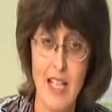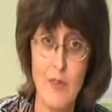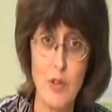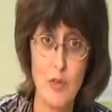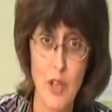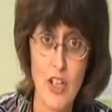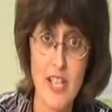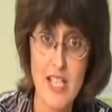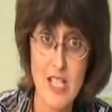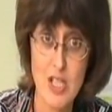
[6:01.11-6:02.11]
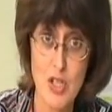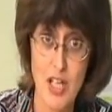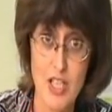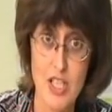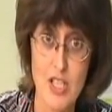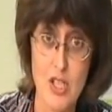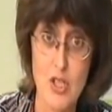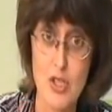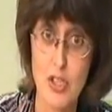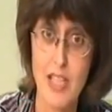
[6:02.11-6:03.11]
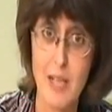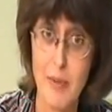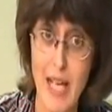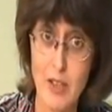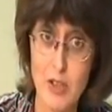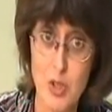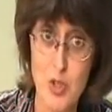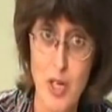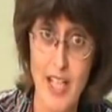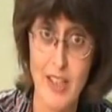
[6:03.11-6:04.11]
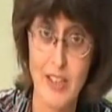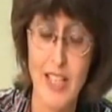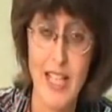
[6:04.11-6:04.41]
If you follow these instructions, you should get back on your trail